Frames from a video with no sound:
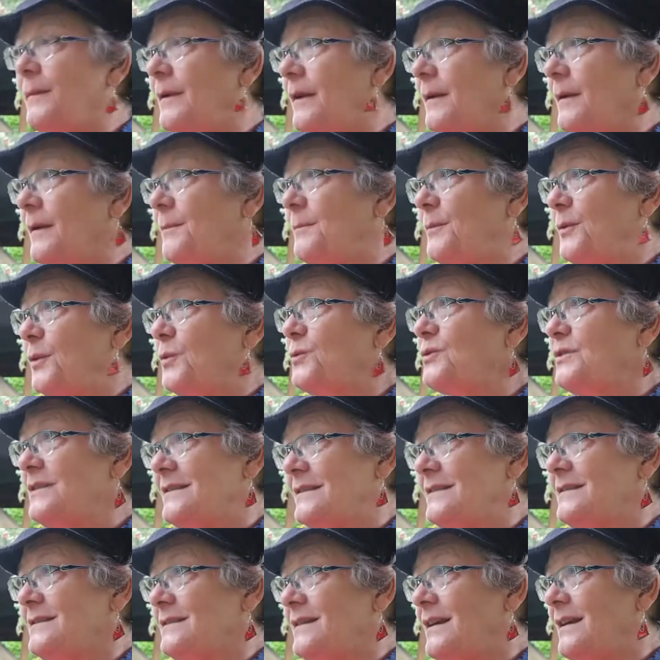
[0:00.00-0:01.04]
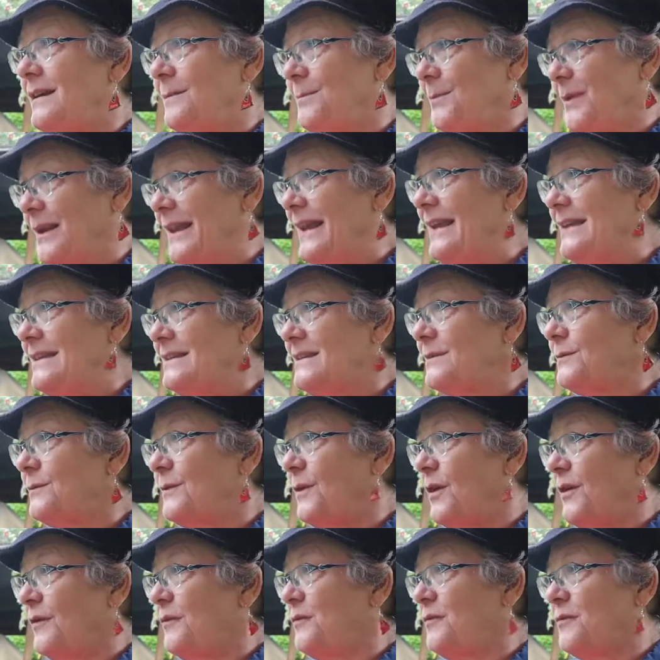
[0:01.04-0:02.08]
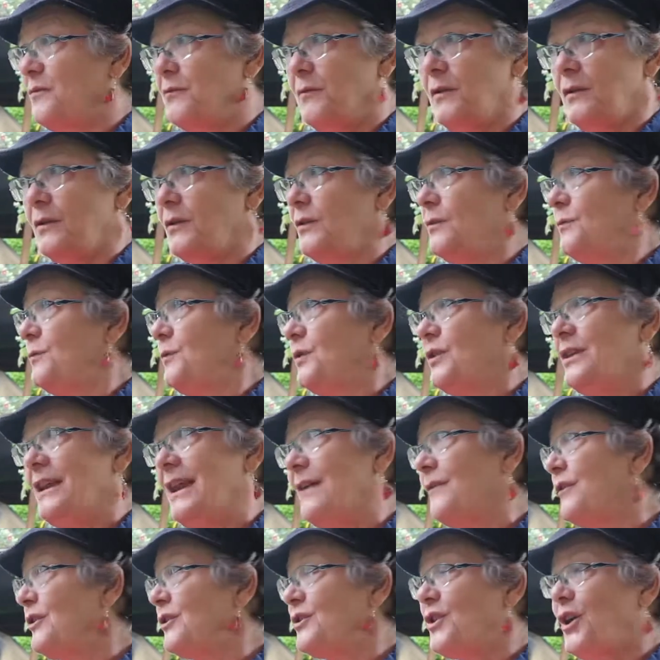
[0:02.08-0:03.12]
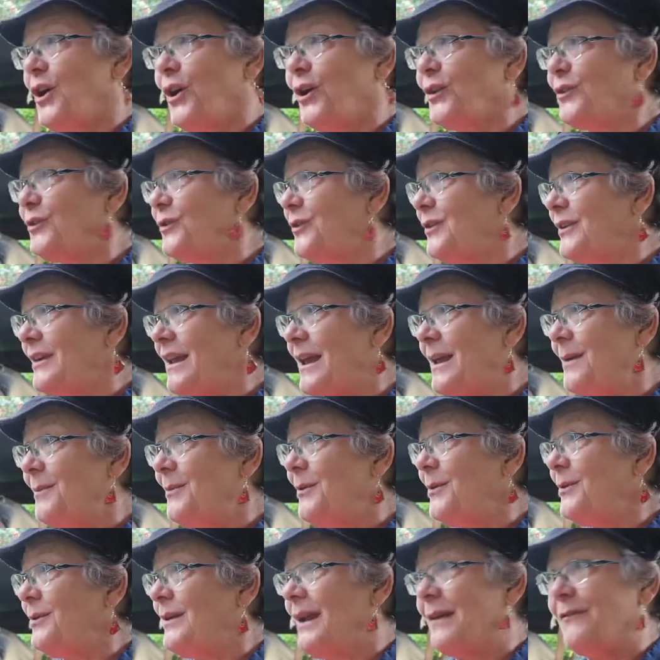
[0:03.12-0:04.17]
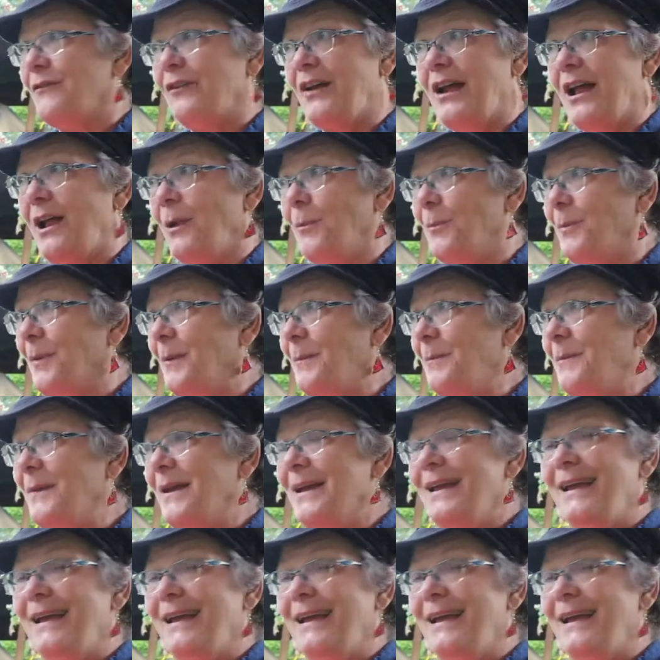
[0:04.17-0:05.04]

approaches a place of where you would never talk to your neighbor, never help him,